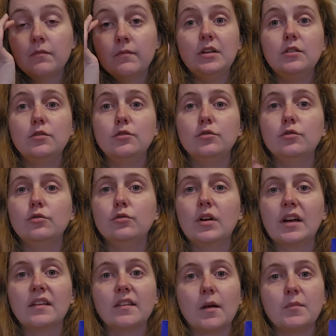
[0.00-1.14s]
You
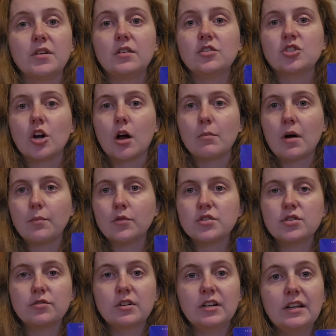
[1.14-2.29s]
accepted a job
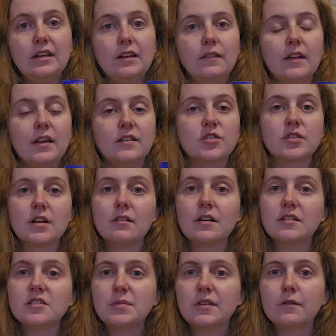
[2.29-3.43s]
opportunity that turned out
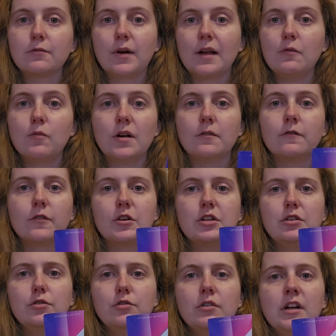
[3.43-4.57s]
not to be the right one for
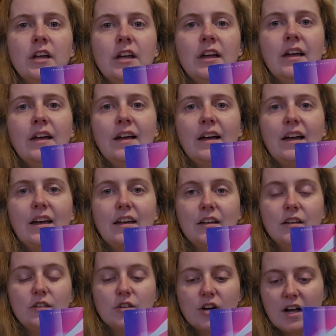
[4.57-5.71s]
you,
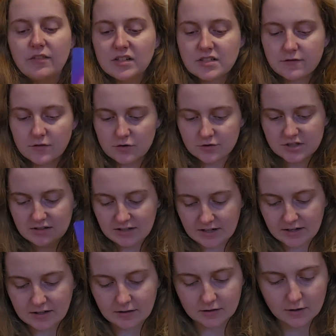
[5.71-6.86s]
and you're having difficulty
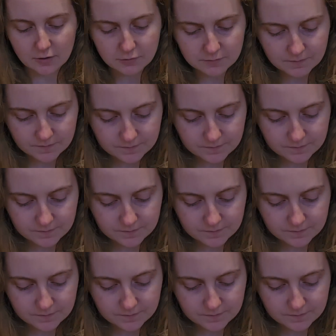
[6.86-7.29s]
letting it go.